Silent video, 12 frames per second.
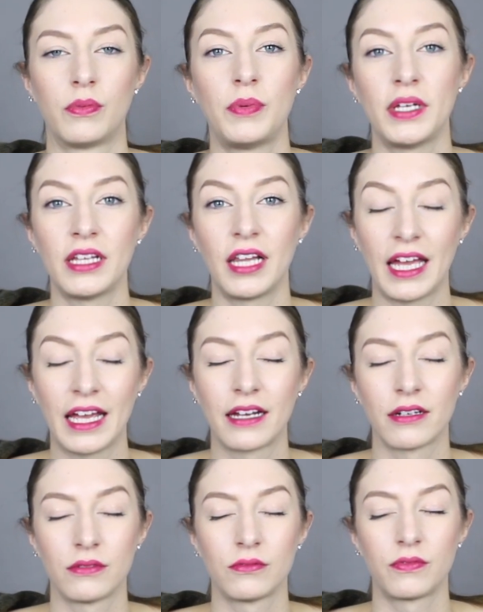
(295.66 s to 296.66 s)
be
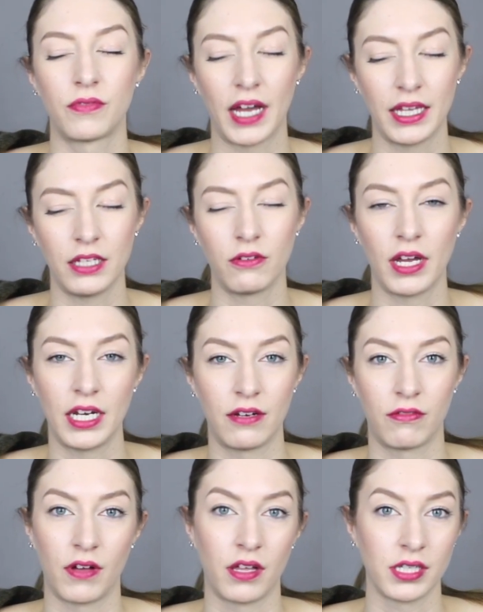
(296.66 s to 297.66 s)
like finally ready
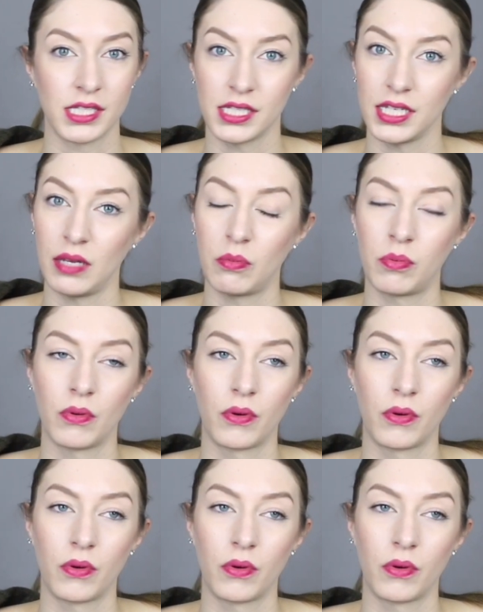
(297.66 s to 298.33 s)
to fall asleep